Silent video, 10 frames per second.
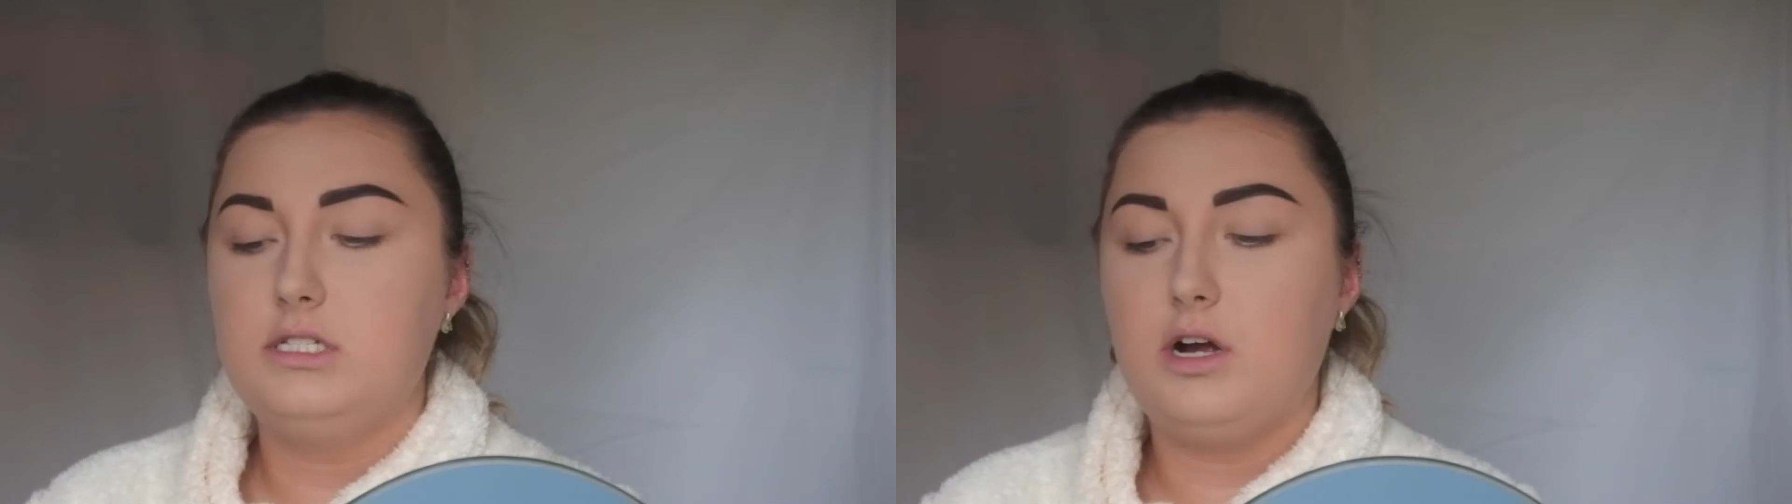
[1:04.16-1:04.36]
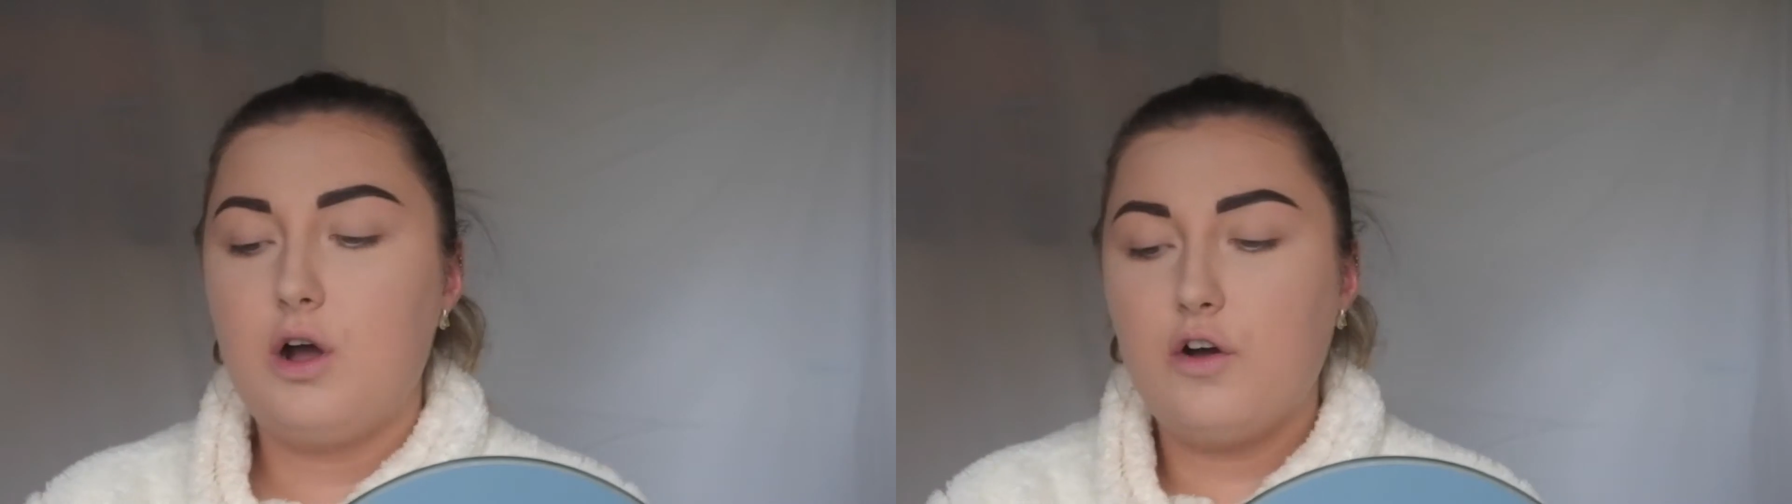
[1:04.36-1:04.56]

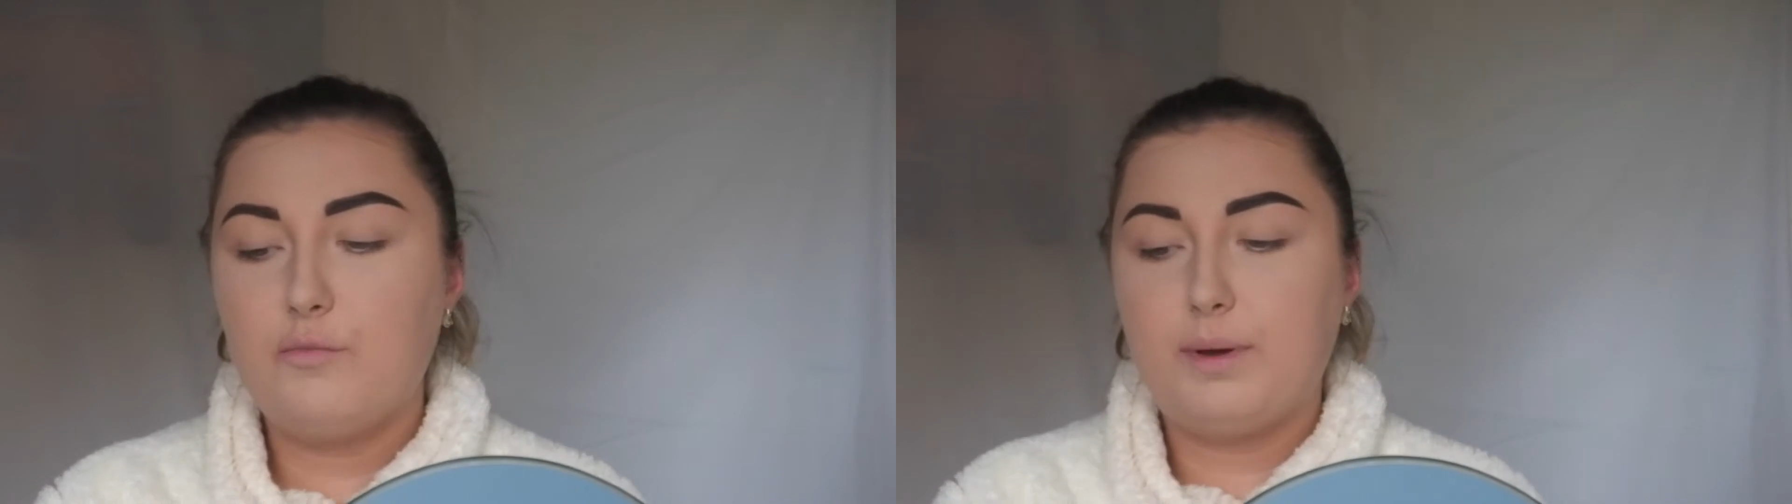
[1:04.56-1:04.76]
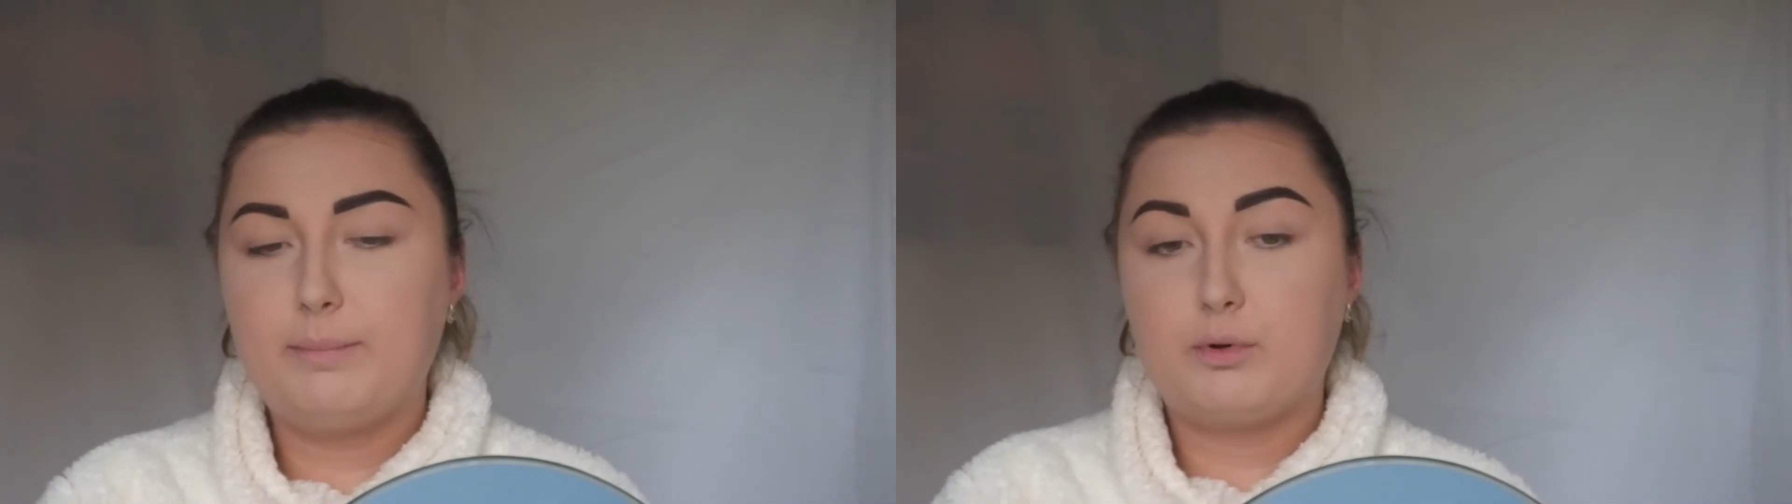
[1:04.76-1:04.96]
start
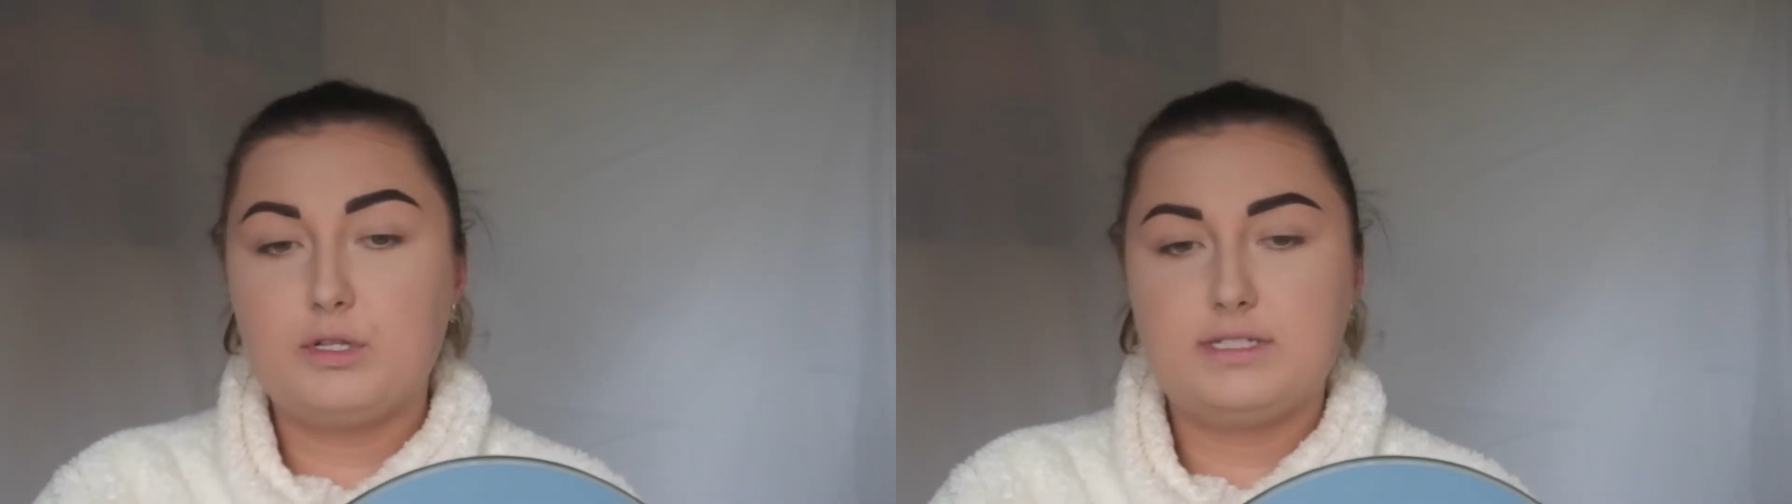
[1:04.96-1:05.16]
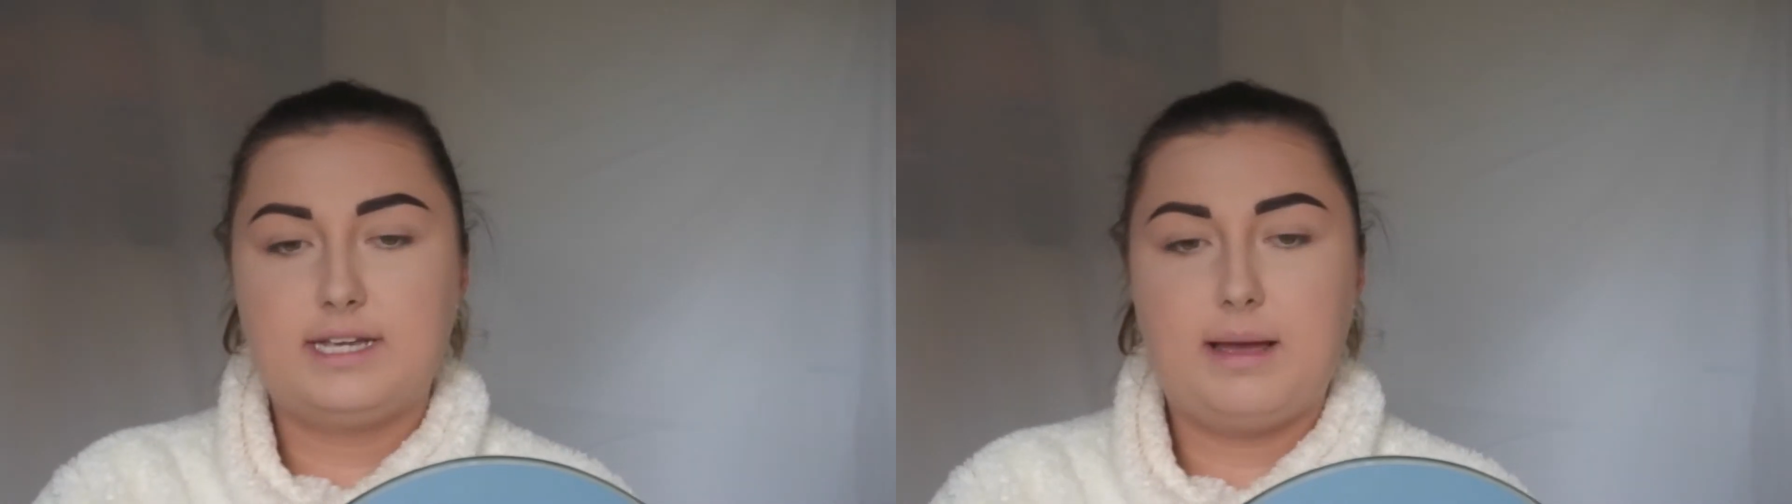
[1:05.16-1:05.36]
off by
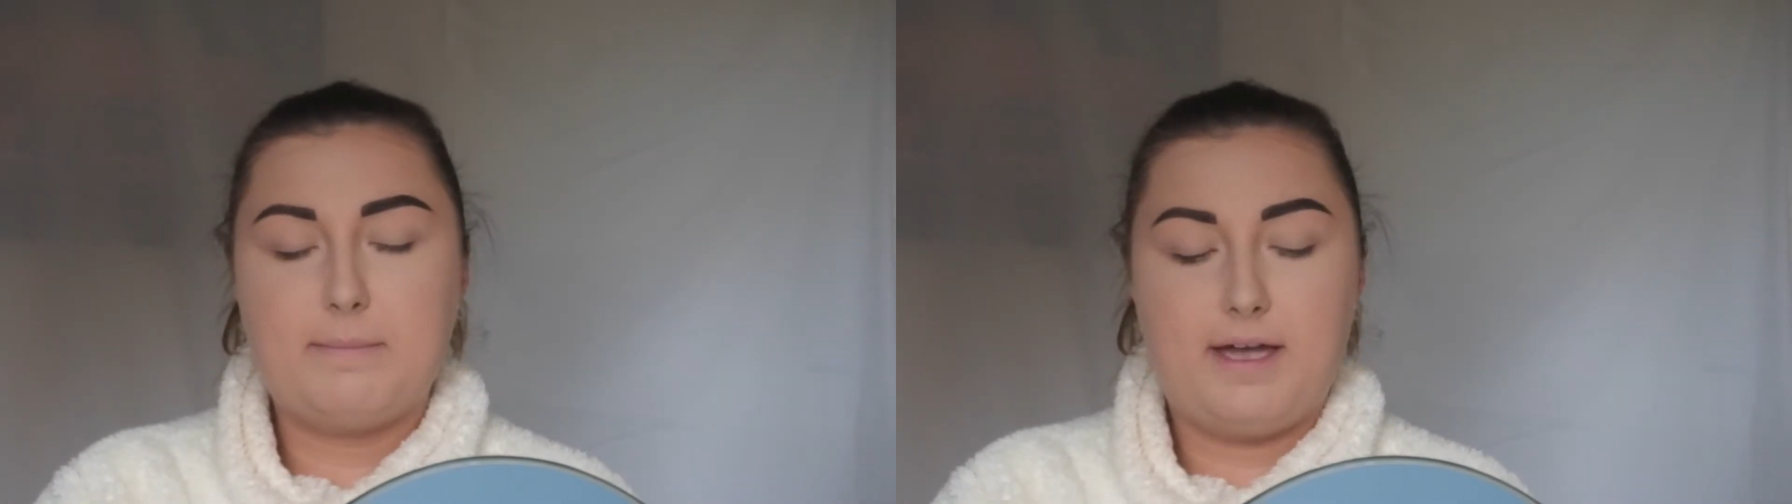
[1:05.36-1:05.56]
bronzing